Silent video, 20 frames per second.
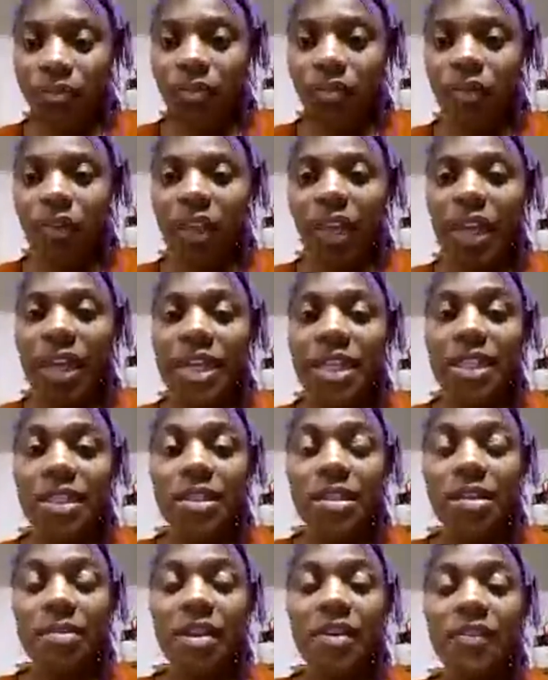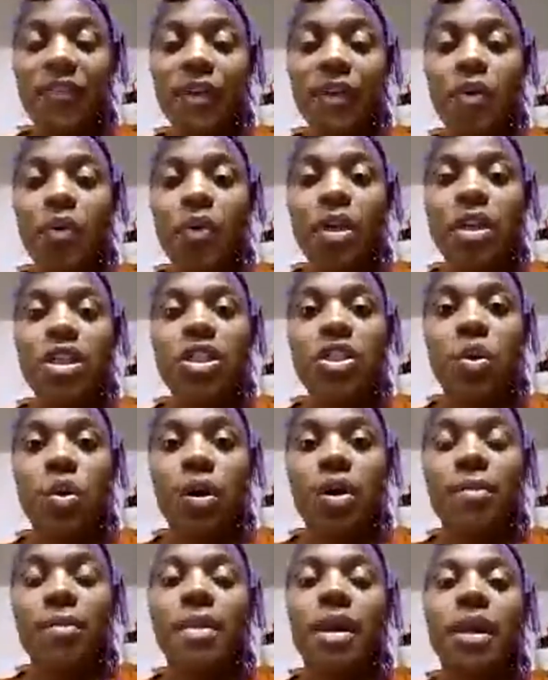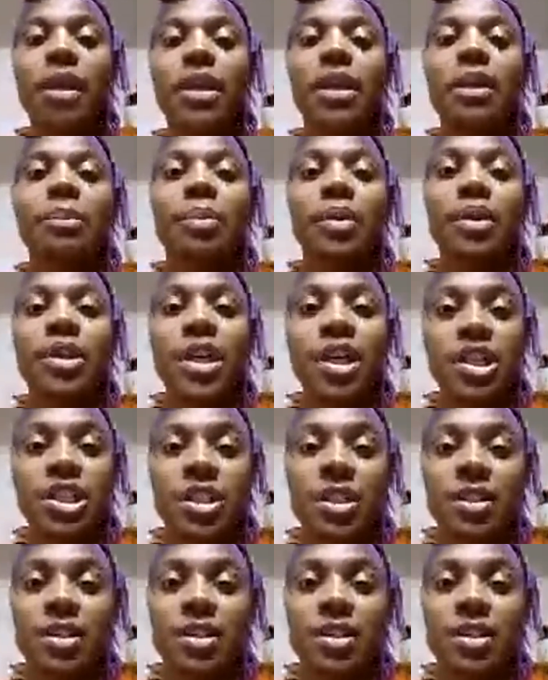is to be focused on melanin production.